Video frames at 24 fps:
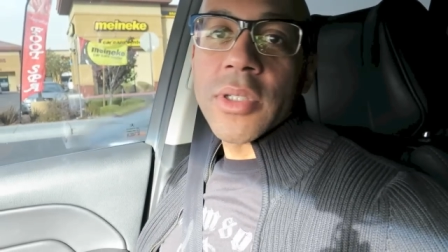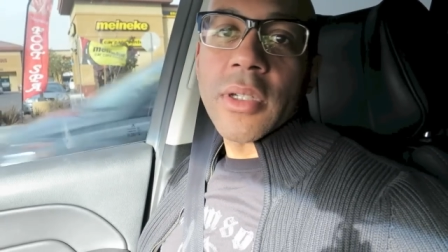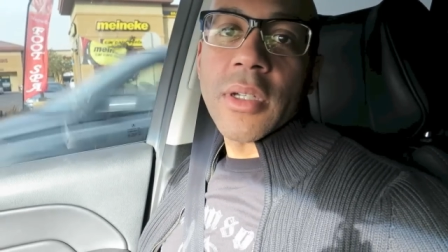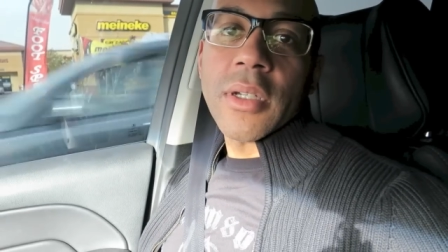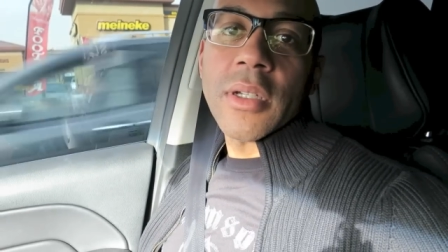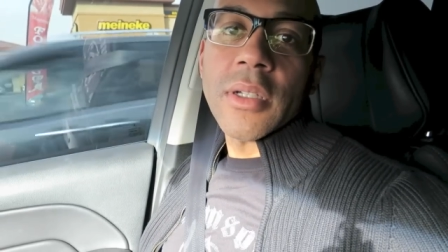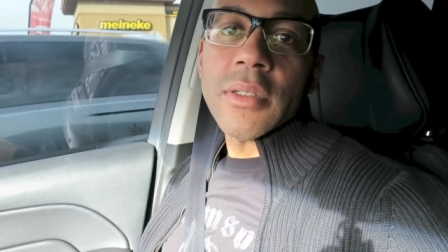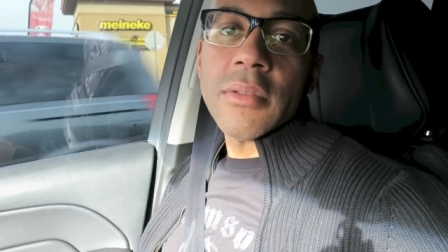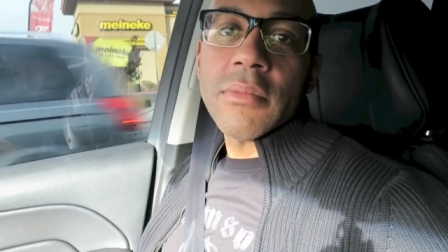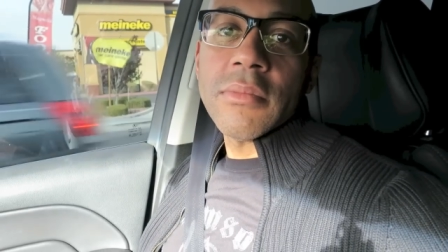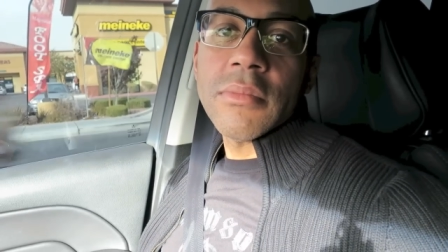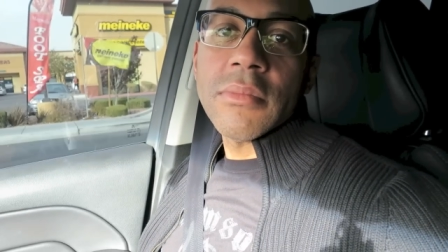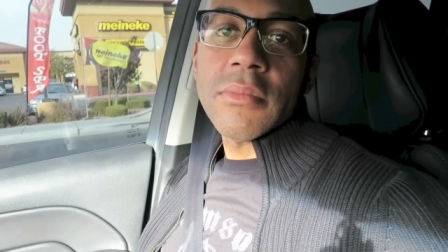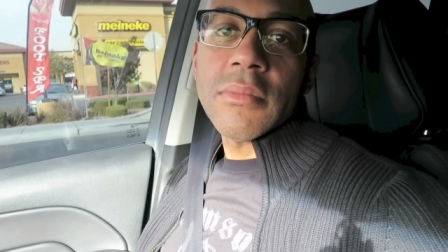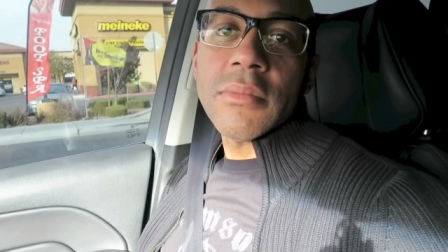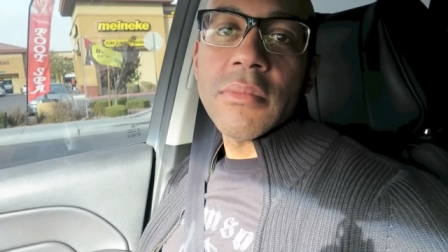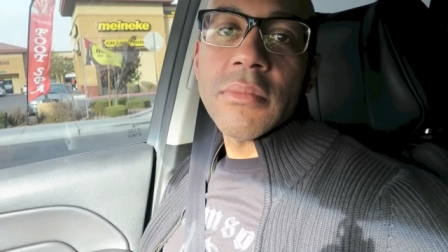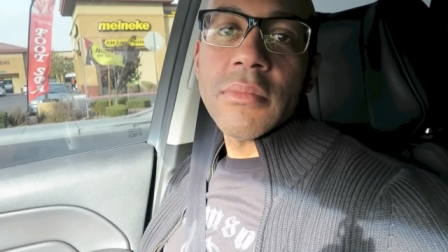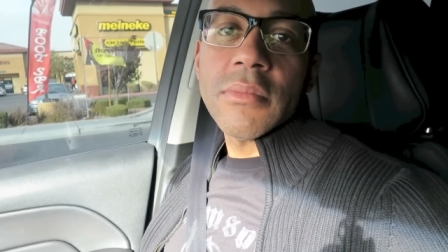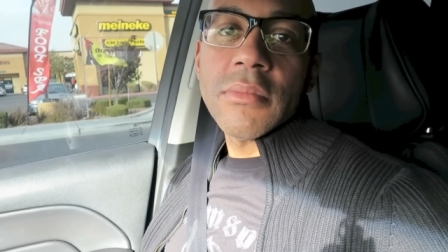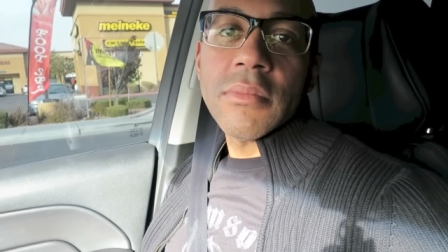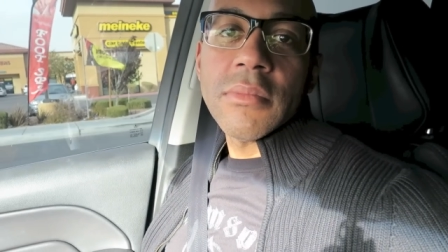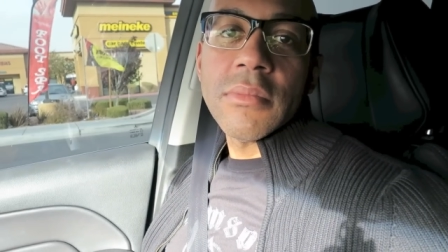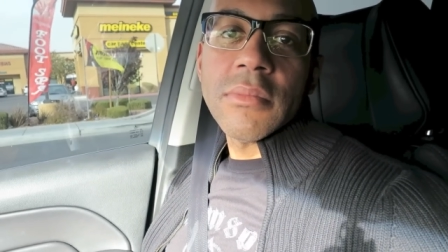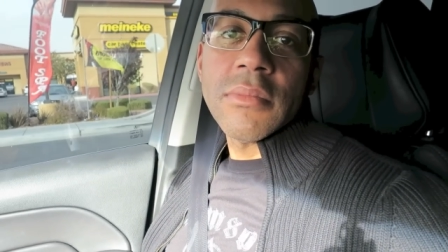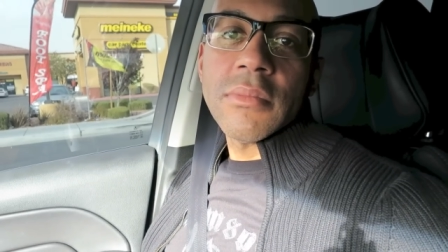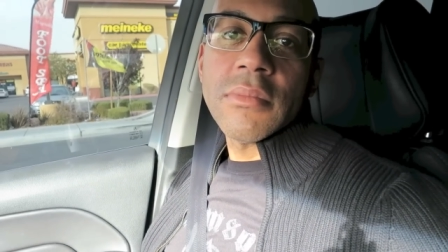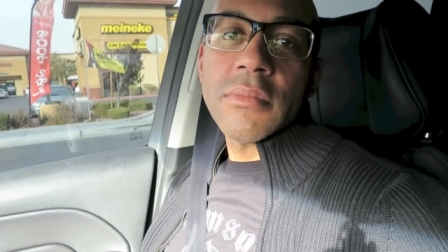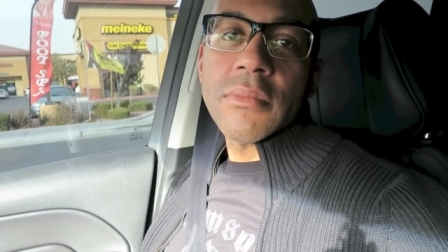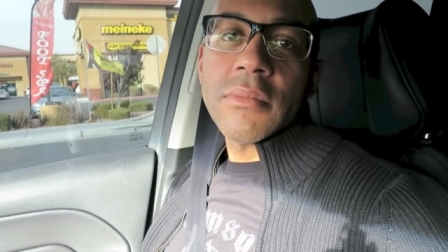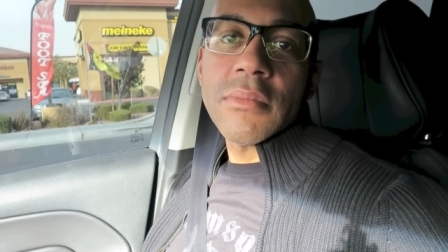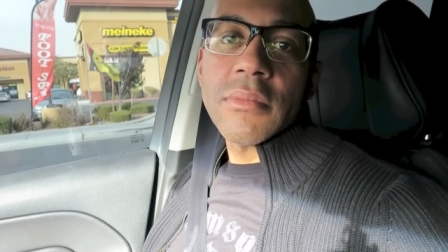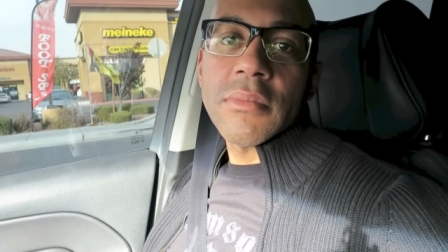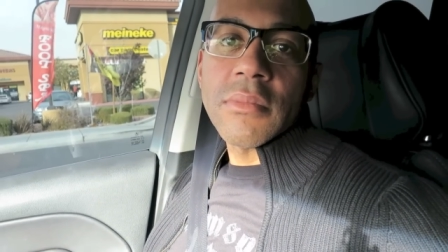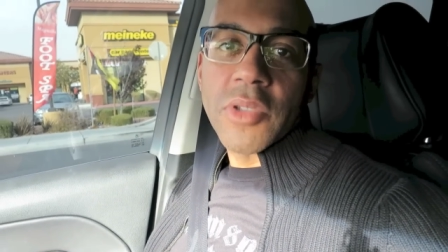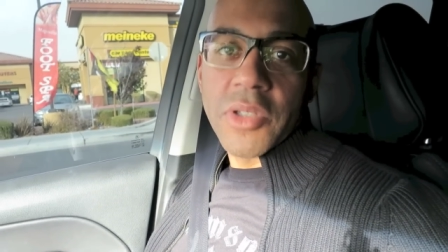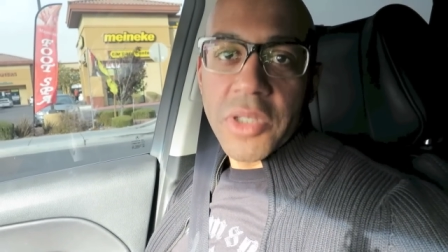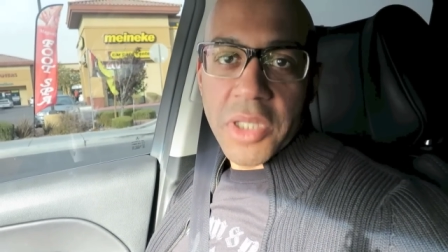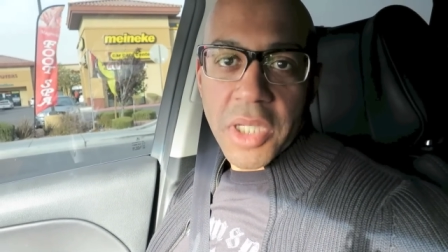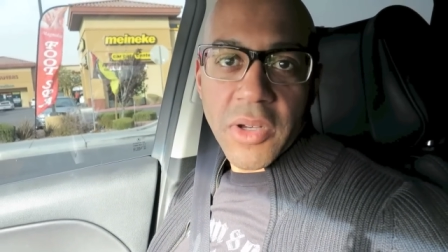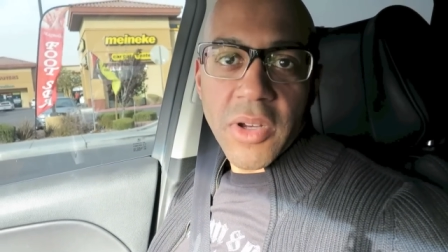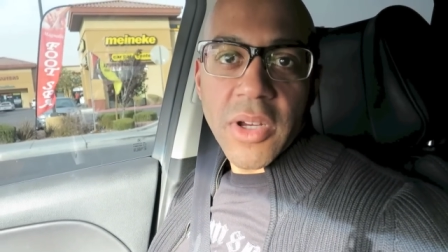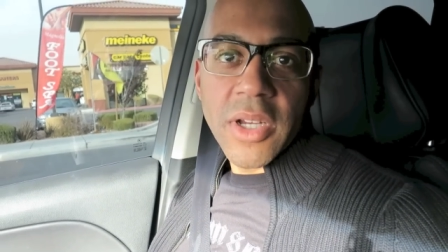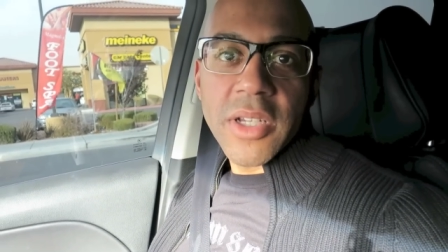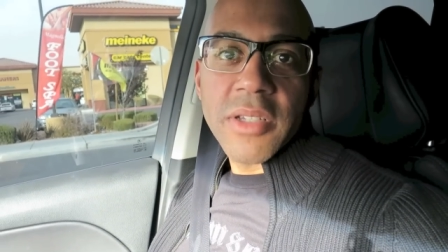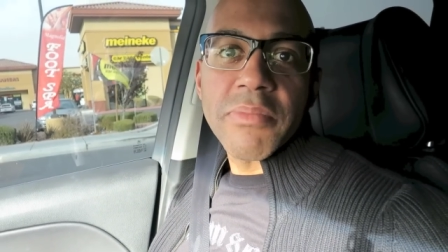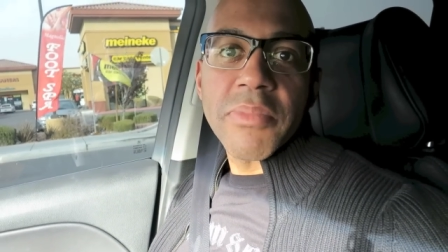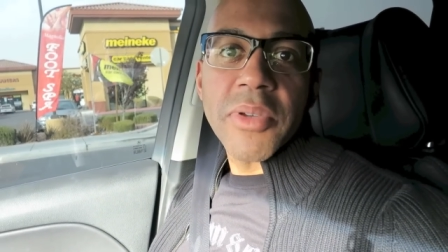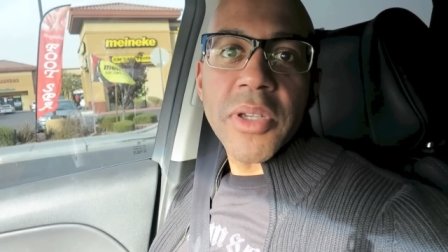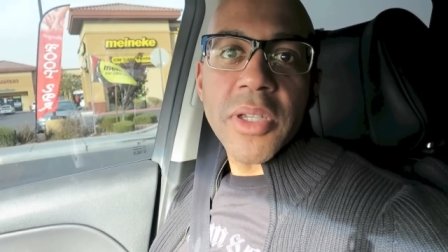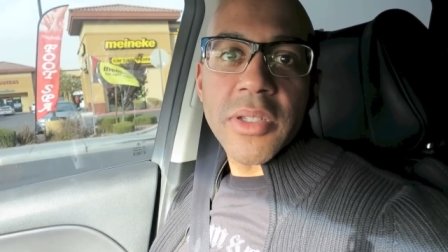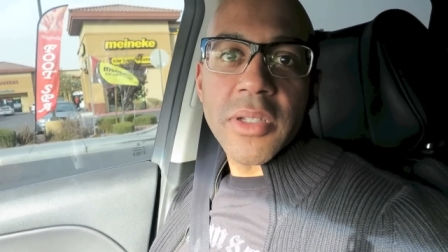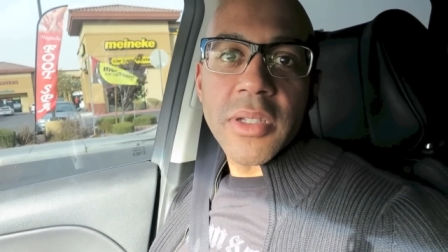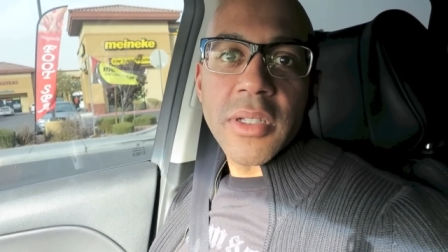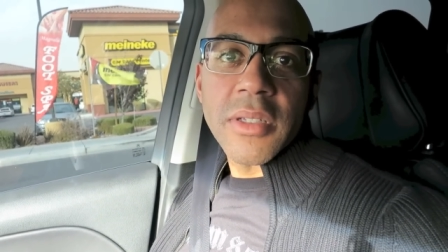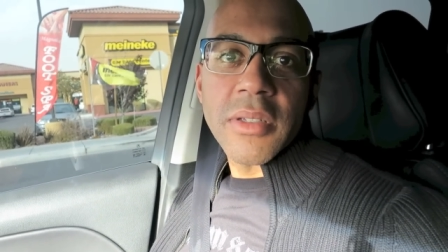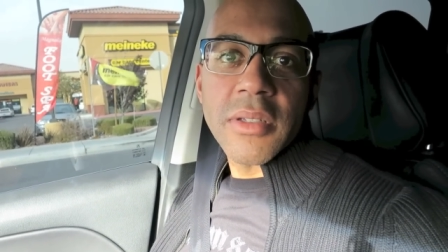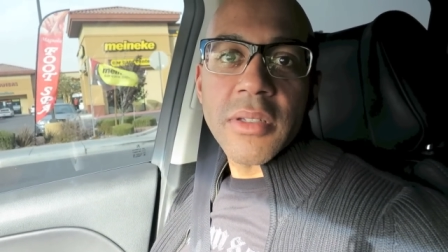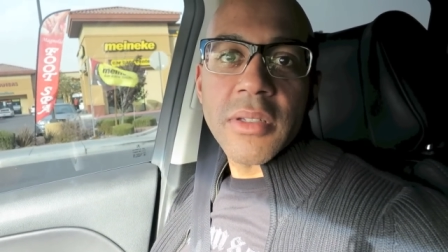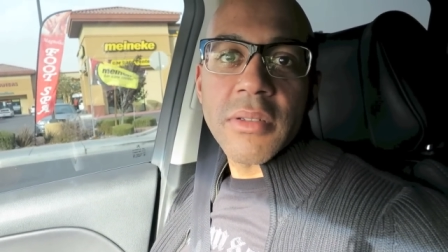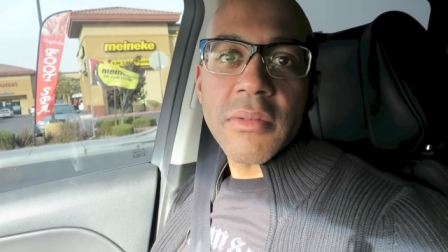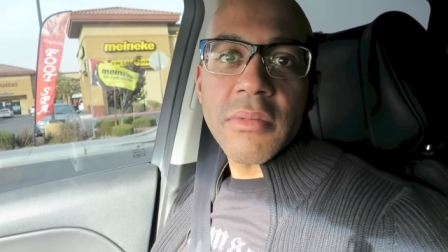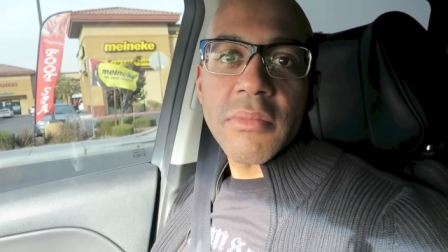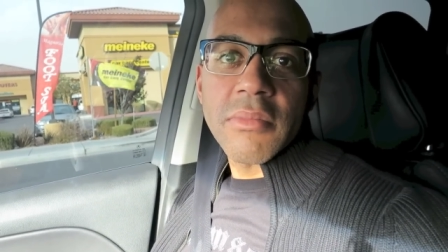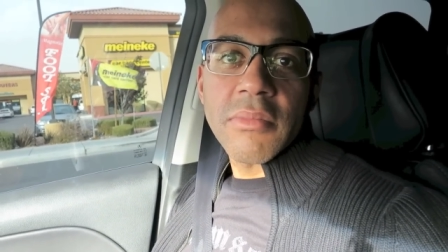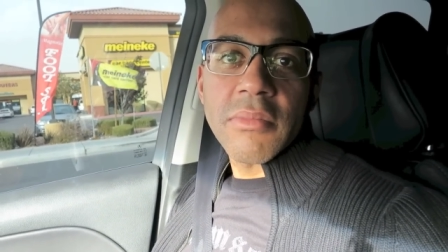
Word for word: on. Serious business.